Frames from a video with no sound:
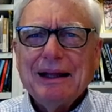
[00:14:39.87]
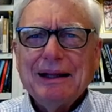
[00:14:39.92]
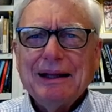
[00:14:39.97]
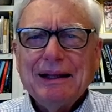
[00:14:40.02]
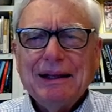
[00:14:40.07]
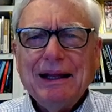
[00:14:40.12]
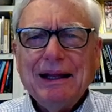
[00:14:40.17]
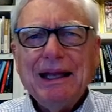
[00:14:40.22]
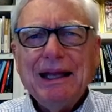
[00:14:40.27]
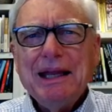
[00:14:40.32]

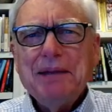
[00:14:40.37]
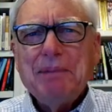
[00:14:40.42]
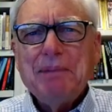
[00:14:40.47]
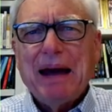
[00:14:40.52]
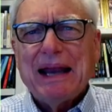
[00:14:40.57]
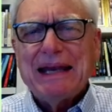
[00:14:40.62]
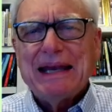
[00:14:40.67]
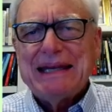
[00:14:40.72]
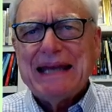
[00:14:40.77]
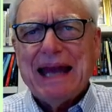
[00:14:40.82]
Look at the
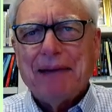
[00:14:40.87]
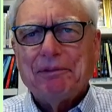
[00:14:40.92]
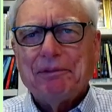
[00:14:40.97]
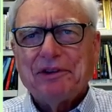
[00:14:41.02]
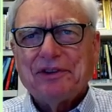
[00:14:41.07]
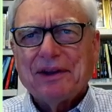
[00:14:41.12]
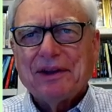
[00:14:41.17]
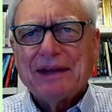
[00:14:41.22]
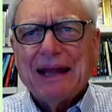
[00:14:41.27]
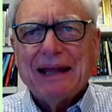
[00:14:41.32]
amount of damage
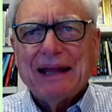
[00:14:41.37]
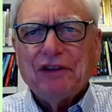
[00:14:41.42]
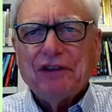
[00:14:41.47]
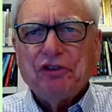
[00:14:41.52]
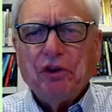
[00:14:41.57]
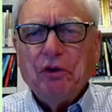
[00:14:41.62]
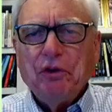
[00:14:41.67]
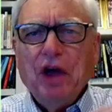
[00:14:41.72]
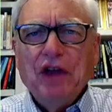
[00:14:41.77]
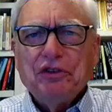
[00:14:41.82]
that did.
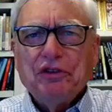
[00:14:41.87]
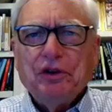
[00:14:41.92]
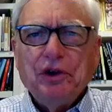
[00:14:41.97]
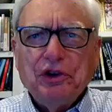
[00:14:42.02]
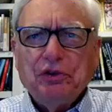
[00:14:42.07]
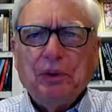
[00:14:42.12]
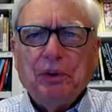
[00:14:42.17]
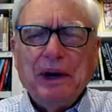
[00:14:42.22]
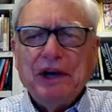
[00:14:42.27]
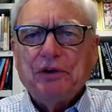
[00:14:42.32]
So in
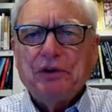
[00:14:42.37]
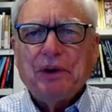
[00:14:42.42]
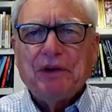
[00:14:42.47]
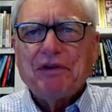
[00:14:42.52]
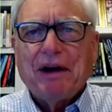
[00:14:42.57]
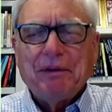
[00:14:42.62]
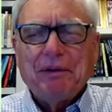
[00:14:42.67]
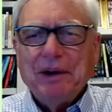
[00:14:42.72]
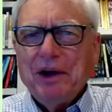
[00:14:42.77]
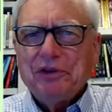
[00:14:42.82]

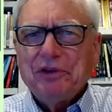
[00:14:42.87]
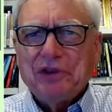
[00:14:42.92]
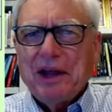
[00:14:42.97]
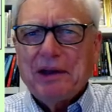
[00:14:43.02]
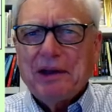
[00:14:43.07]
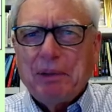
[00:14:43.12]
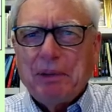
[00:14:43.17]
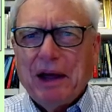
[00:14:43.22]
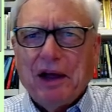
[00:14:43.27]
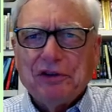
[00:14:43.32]
2025, we also had
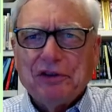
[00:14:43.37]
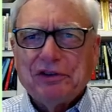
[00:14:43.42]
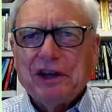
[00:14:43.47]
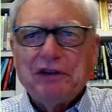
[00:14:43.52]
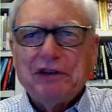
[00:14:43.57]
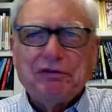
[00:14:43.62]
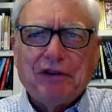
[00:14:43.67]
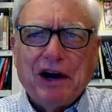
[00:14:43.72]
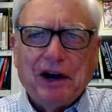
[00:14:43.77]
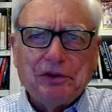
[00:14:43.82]
the Palisade
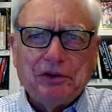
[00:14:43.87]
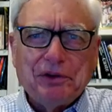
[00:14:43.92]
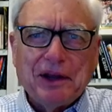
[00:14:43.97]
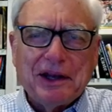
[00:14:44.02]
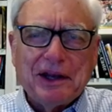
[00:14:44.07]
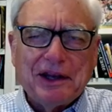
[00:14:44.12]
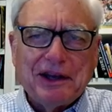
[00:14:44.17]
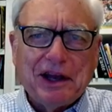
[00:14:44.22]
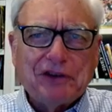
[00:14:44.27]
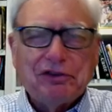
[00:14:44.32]
fires, we had
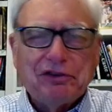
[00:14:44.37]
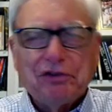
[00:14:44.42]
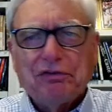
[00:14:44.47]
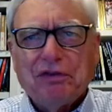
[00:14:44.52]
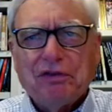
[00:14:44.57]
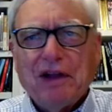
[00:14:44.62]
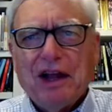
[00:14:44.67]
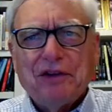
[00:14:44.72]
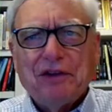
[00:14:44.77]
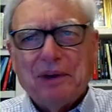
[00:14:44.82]
the Texas
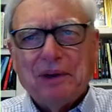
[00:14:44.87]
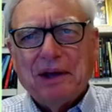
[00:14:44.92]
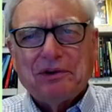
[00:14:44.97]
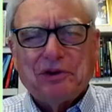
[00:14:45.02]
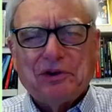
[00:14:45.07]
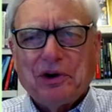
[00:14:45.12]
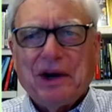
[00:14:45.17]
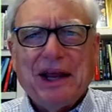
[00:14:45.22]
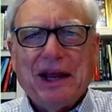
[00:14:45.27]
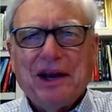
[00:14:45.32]
floods, we had
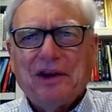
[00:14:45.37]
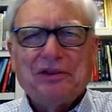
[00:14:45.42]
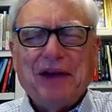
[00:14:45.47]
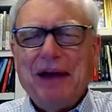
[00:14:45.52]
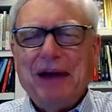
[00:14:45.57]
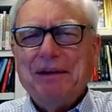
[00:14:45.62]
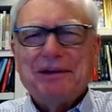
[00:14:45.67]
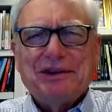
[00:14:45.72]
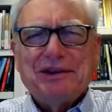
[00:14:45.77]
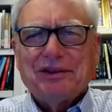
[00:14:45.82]
tornadoes.
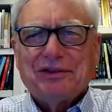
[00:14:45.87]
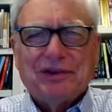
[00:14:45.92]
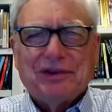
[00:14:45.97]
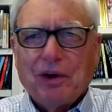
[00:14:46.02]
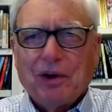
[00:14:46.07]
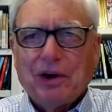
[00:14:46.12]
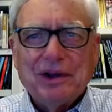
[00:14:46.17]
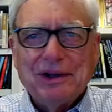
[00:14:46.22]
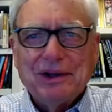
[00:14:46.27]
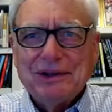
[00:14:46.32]

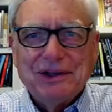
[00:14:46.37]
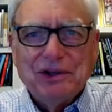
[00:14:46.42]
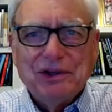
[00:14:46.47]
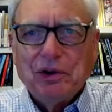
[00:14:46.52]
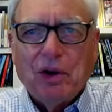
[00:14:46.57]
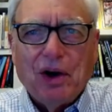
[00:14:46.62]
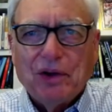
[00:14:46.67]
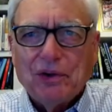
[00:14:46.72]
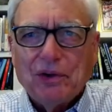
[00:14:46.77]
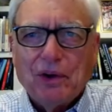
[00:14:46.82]
You
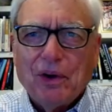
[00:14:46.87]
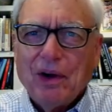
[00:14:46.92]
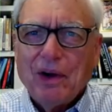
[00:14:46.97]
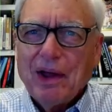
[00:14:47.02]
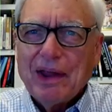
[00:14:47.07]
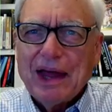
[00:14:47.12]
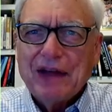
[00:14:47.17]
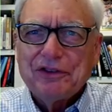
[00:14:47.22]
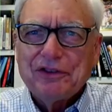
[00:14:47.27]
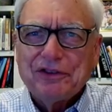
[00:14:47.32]
all know all
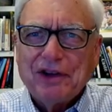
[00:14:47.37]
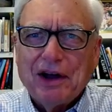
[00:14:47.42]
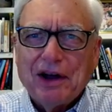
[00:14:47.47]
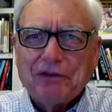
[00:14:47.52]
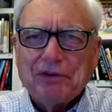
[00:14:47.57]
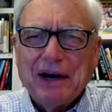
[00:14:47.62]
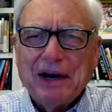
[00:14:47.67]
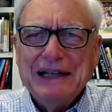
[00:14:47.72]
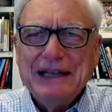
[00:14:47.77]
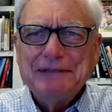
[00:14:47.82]
that stuff,
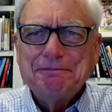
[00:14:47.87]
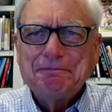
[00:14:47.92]
right?